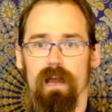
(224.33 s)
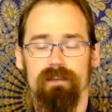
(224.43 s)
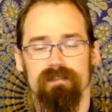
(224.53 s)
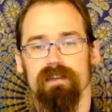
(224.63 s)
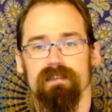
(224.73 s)

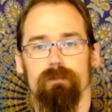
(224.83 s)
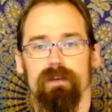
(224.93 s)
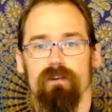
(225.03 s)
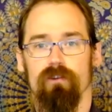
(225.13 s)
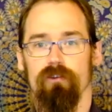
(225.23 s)
is essentially
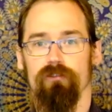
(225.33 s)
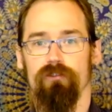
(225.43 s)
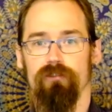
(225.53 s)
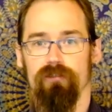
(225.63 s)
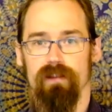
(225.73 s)

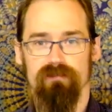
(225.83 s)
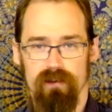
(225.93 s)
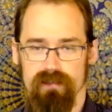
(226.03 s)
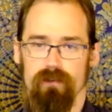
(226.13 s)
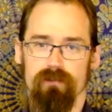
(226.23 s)
because it's not
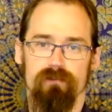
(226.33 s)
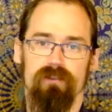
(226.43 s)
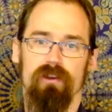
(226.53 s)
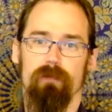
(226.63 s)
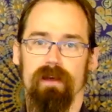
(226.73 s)
a historical
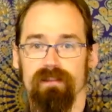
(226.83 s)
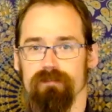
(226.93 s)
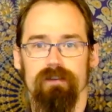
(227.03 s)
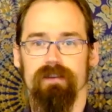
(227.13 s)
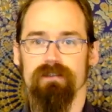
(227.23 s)
term and it's
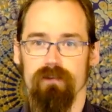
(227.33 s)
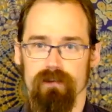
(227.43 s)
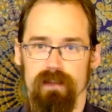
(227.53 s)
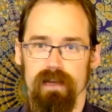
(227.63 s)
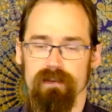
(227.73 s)
not a
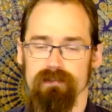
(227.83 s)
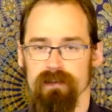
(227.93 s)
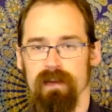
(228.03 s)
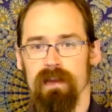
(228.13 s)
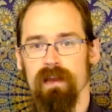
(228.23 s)
historical axe.
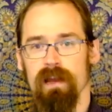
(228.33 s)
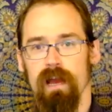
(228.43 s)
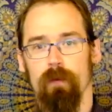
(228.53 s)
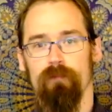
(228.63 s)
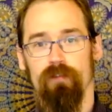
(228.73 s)

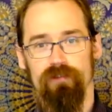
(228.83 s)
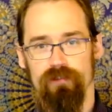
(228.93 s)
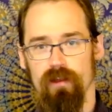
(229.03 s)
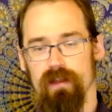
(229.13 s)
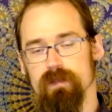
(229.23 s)
So the
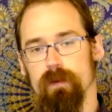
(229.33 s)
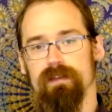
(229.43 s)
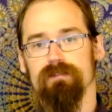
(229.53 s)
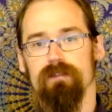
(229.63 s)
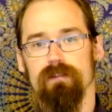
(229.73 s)
design is
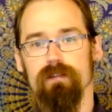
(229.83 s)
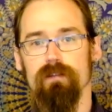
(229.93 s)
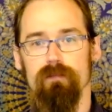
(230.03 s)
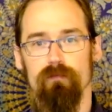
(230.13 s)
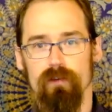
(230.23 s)
based on a
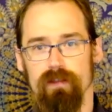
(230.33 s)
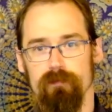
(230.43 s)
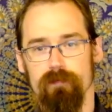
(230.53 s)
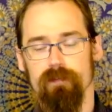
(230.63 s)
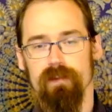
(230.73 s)
14th
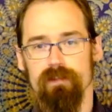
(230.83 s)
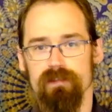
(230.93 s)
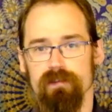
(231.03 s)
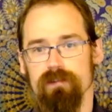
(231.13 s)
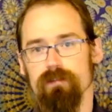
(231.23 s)
and 15th
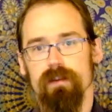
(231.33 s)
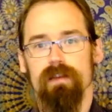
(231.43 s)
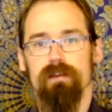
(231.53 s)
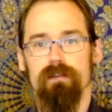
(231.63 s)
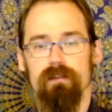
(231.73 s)

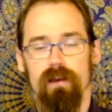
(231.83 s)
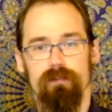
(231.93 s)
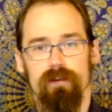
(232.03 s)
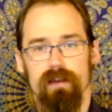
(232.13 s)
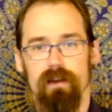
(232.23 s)
century kind
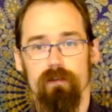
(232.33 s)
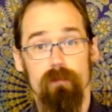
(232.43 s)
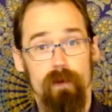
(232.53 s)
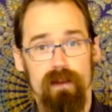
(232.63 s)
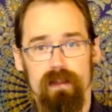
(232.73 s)
of
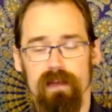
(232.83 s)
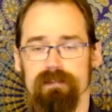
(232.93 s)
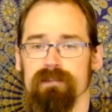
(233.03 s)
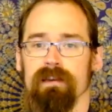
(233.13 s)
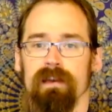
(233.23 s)
Hungarian battle
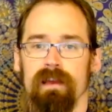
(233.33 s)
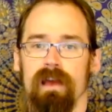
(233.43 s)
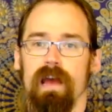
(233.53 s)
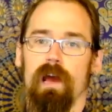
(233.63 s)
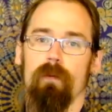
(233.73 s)
axe
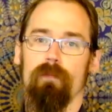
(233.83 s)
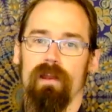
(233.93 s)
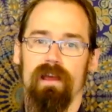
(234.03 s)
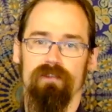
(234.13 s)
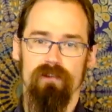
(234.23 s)
that
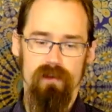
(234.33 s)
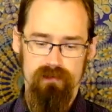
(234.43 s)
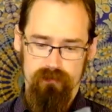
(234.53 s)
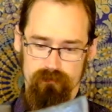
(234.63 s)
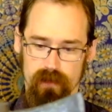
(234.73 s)
has a
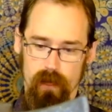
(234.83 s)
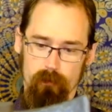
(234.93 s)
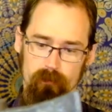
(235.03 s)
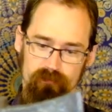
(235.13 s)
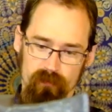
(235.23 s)
nice,
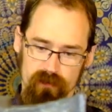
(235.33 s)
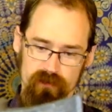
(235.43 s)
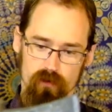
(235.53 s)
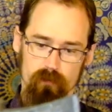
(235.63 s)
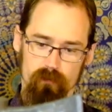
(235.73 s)

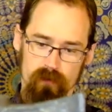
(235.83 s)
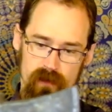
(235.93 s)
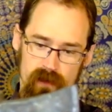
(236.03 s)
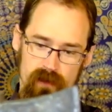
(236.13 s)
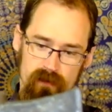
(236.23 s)
strong,
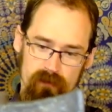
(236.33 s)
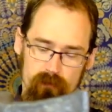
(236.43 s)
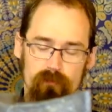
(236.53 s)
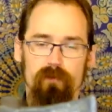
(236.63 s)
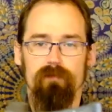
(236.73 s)

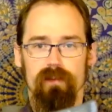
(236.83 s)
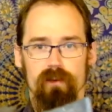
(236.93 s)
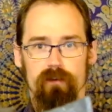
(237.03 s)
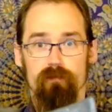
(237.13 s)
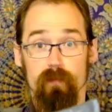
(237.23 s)
beautifully
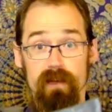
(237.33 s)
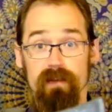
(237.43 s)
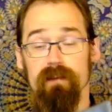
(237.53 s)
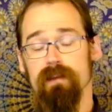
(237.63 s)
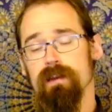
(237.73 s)
curved
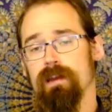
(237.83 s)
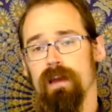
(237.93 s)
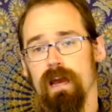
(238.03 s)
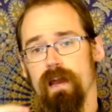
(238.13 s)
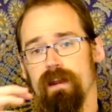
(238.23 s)
beard
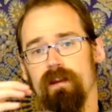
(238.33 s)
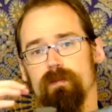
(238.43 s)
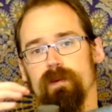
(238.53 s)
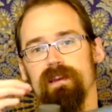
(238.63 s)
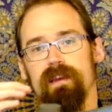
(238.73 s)
and a nice
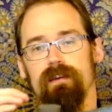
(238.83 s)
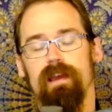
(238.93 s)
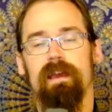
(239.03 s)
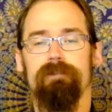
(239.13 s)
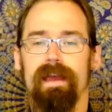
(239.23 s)
big
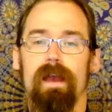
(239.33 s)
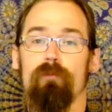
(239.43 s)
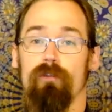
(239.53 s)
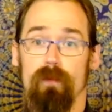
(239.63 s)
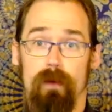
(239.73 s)
heavy hammer on the